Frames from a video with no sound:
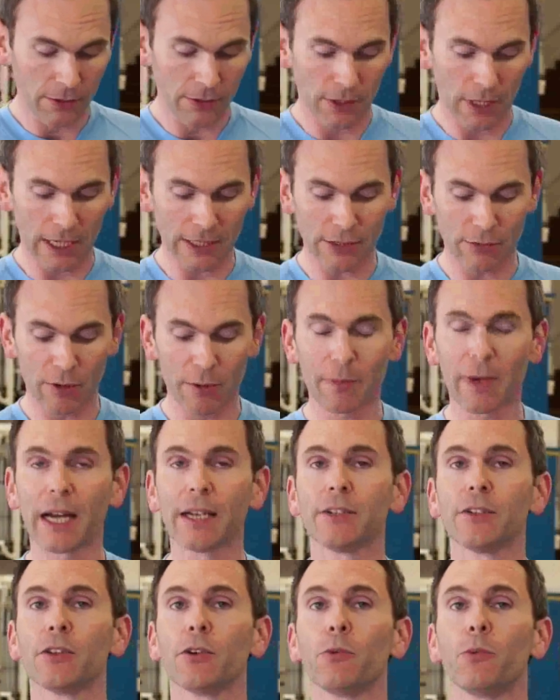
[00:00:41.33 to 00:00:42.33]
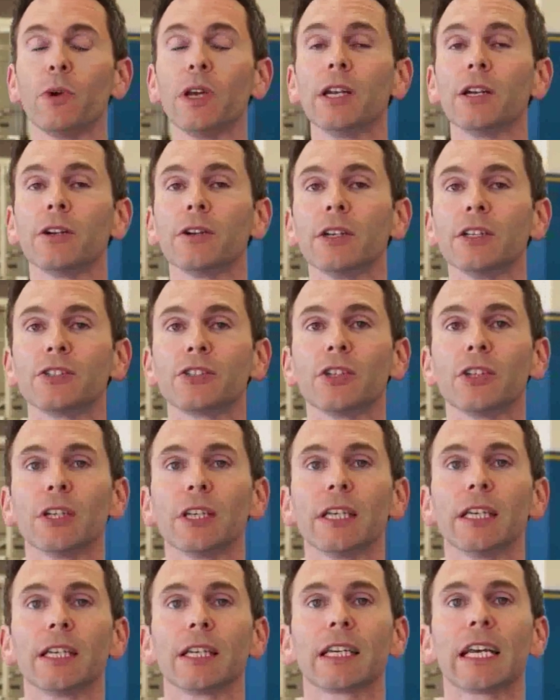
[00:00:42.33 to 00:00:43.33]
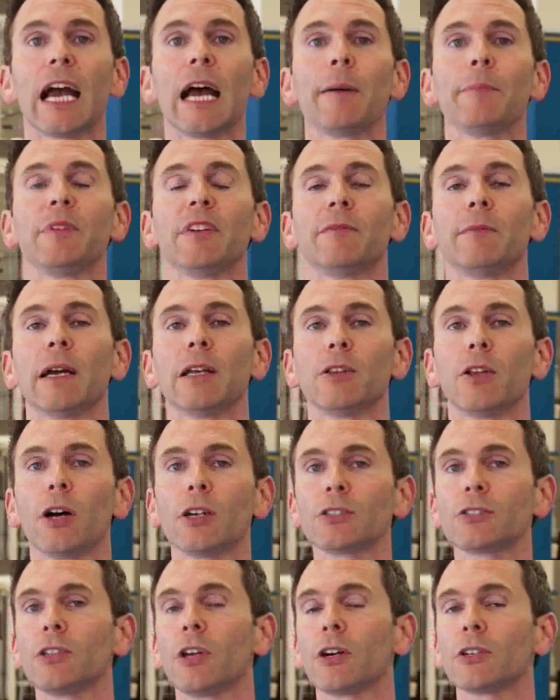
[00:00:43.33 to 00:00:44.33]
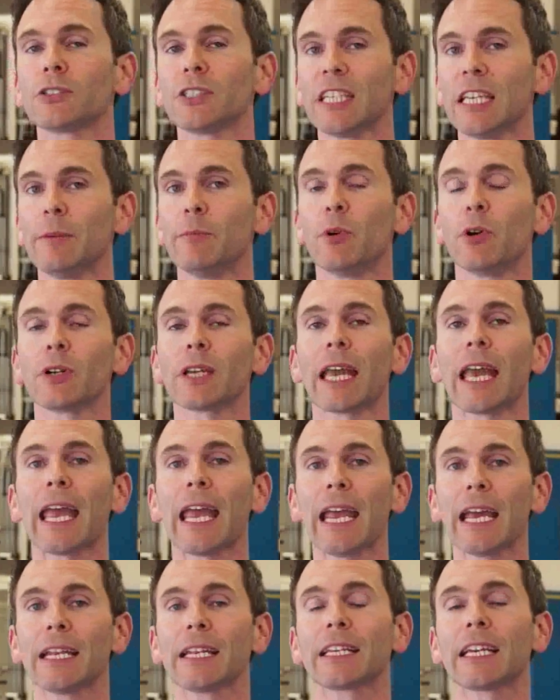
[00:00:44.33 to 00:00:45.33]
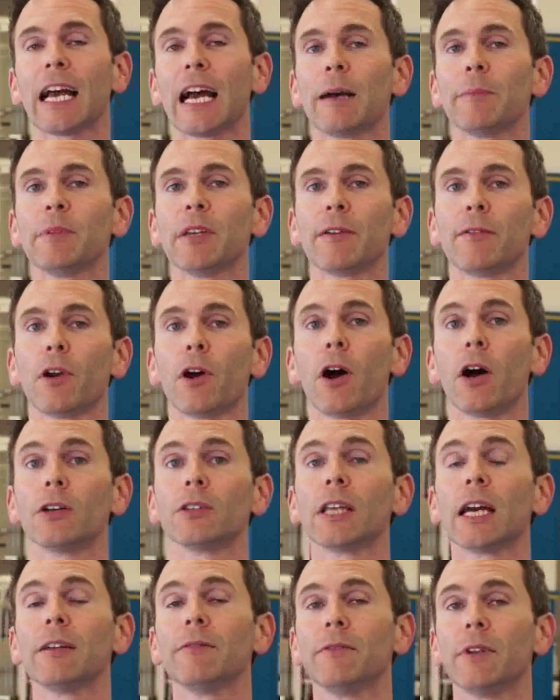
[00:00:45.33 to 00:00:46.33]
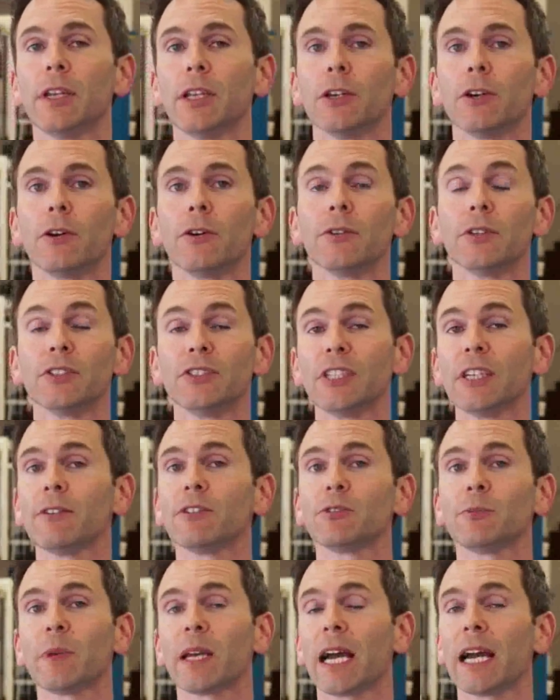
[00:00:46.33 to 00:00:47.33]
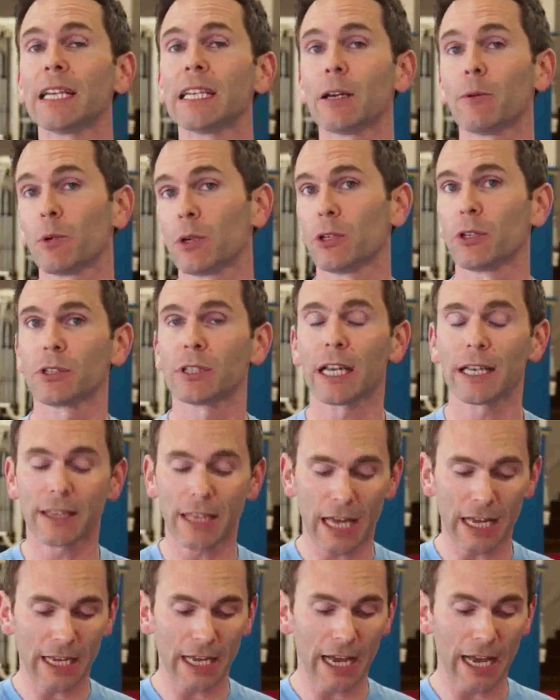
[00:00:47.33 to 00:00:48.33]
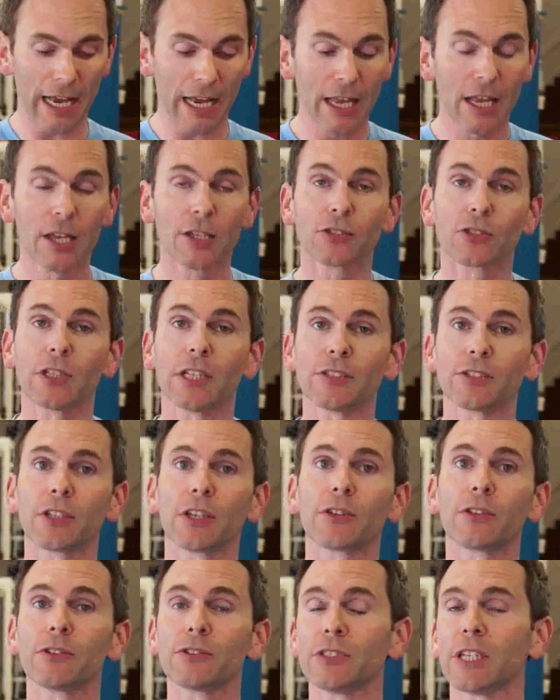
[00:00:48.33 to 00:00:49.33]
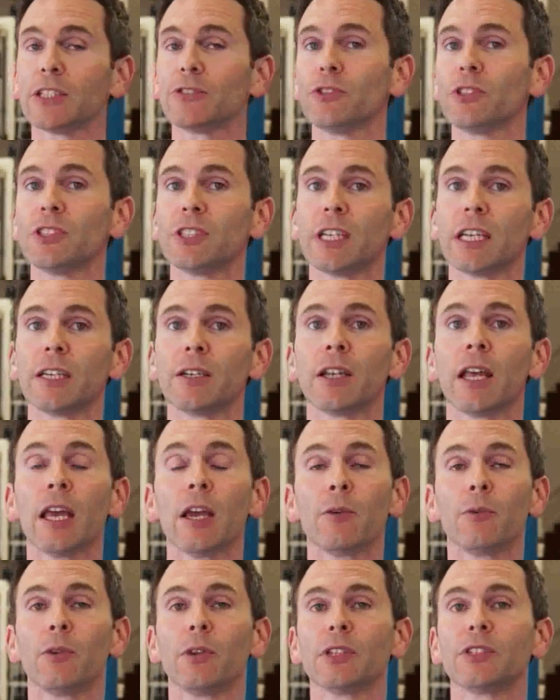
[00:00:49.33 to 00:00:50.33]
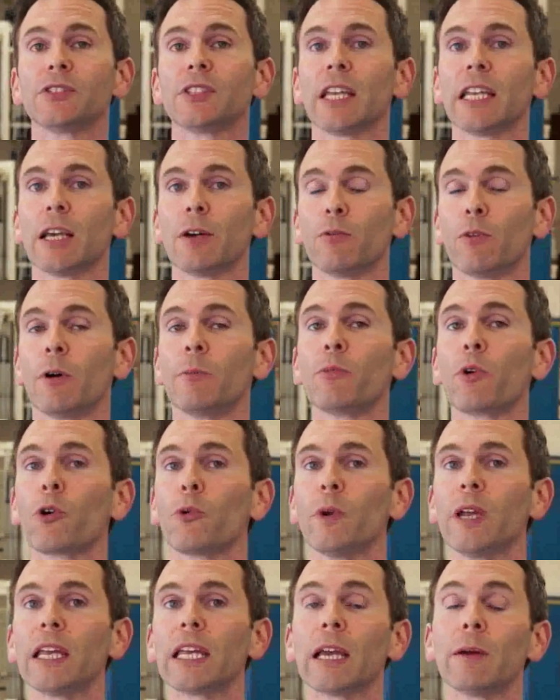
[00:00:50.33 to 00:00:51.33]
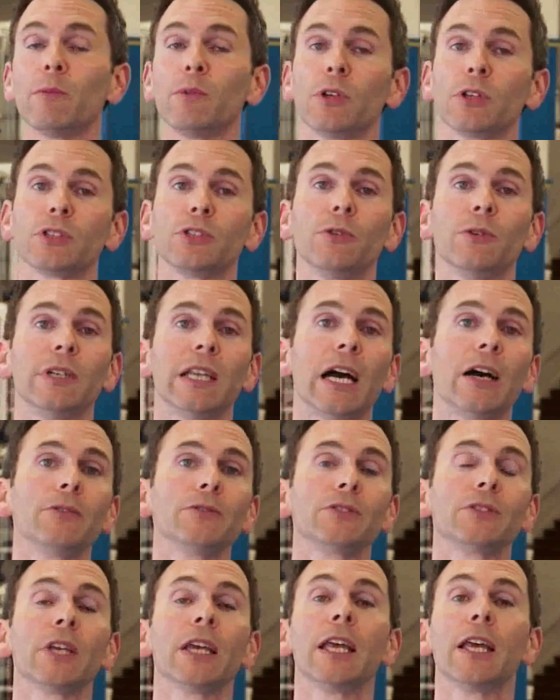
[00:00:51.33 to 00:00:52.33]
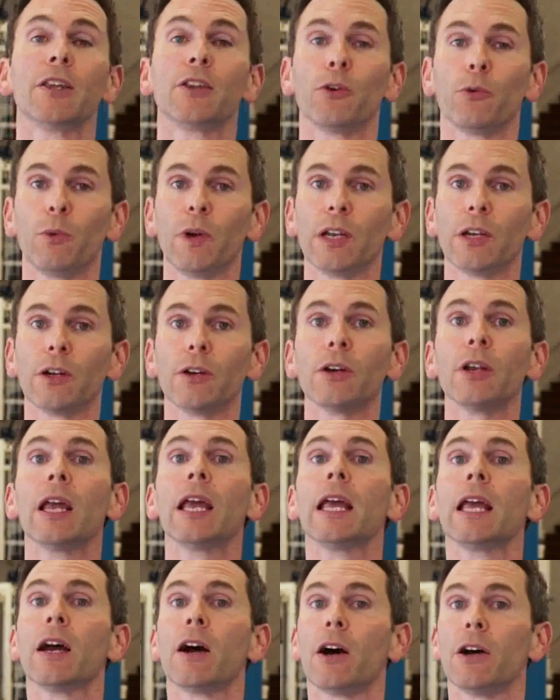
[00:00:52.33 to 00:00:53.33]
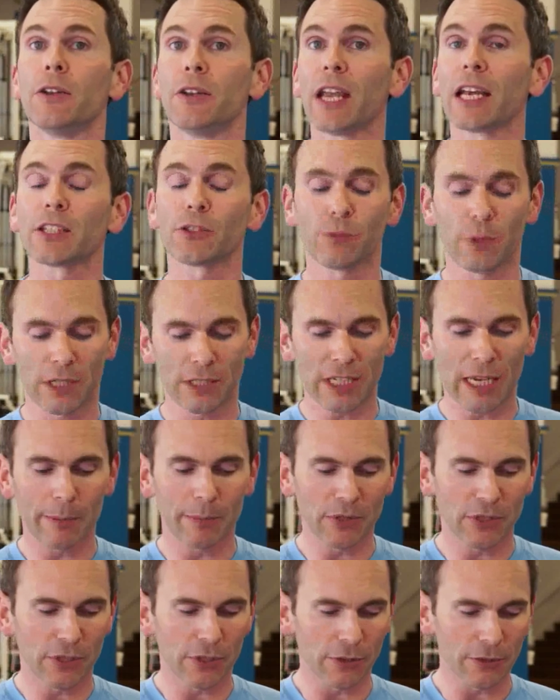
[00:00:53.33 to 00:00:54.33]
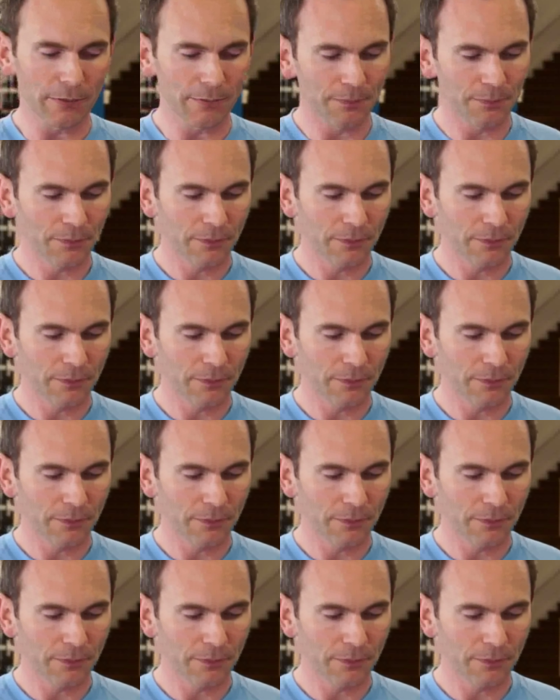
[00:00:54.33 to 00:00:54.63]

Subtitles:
As a reminder, the winner is going to get a copy of my Lost Logs ebook and a copy of our online video, The Secrets Behind I Want to Look Like That Guy. So let's get those entries in. We'll extend it one more week, and we'll look to announce the winner on next week's episode.